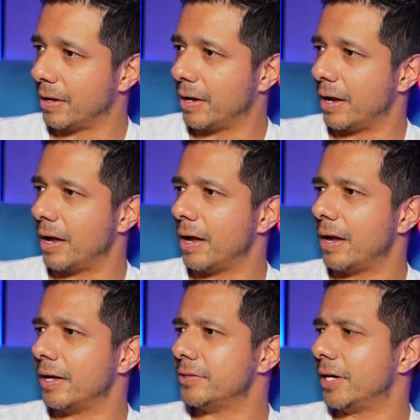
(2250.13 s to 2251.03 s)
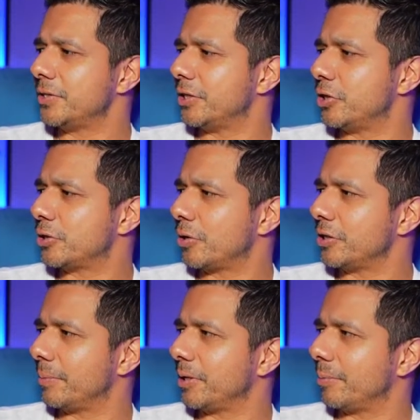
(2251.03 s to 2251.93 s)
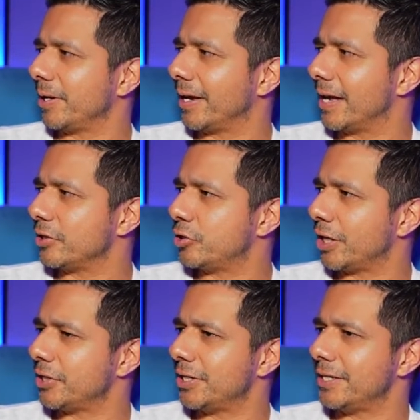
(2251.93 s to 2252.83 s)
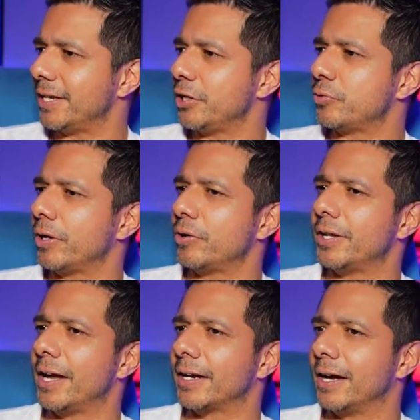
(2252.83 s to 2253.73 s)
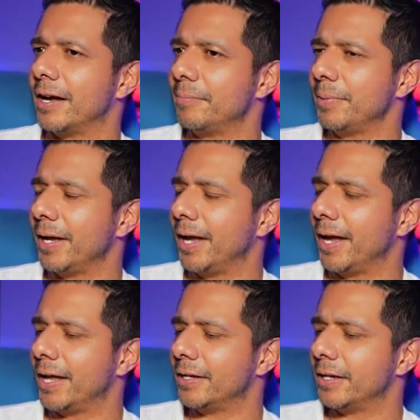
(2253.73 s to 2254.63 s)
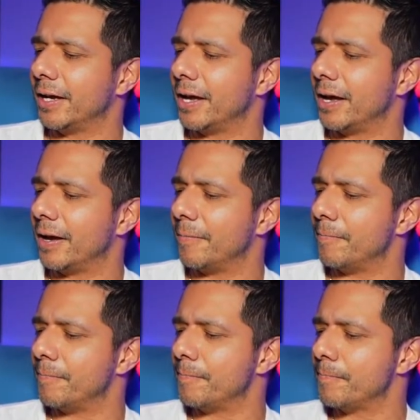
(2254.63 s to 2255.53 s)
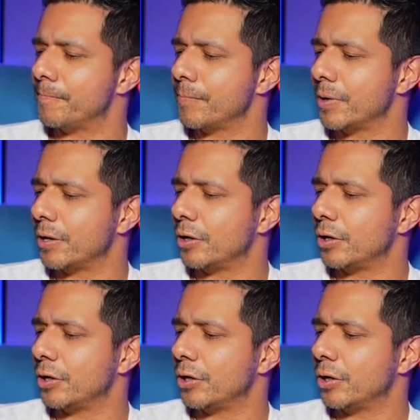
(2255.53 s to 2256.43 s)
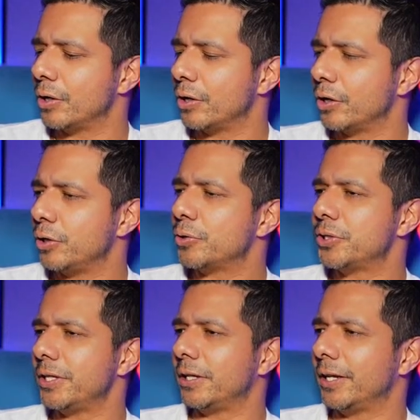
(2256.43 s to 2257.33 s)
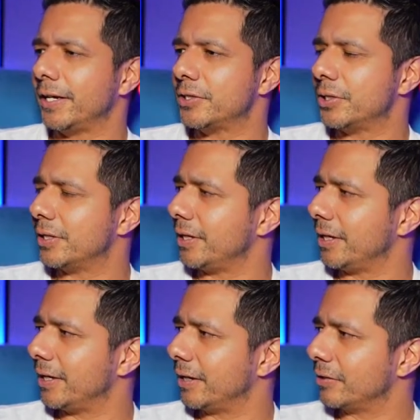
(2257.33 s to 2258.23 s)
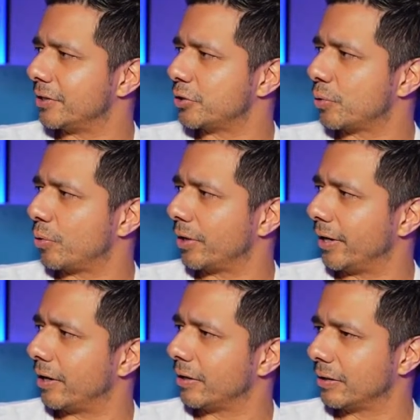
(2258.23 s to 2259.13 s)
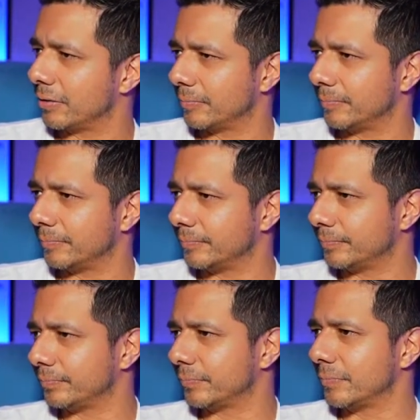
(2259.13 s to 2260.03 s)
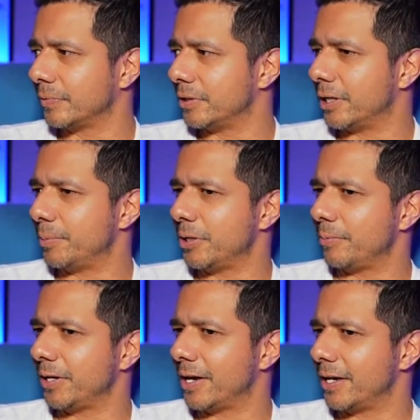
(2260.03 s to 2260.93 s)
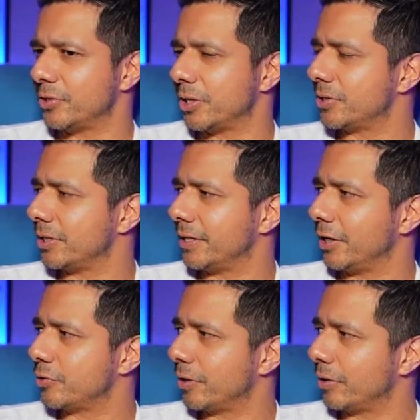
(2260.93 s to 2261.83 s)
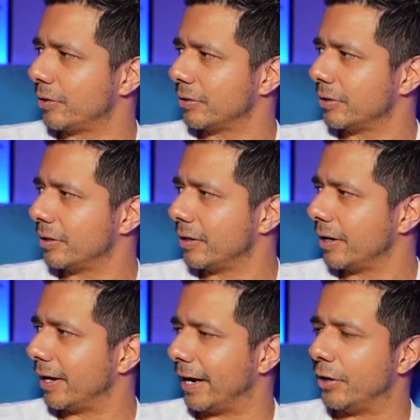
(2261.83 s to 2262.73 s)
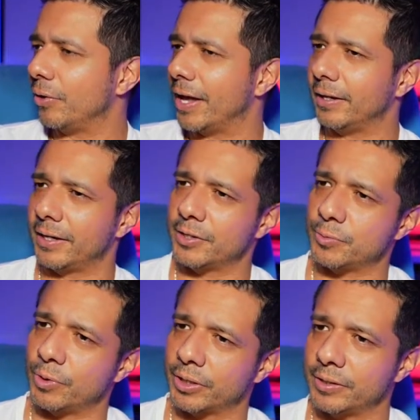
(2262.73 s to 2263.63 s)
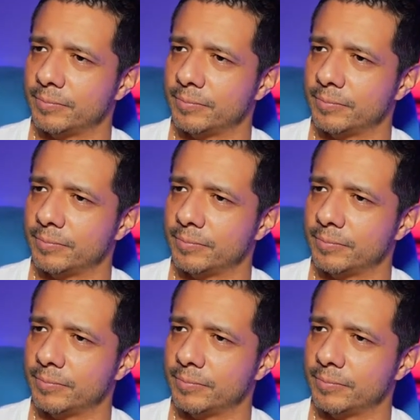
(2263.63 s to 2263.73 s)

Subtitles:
Dustin, just go to www.jcdaytrader.com and you'll see the link to the Discord there. www.jcdaytrader. And I know that link is working.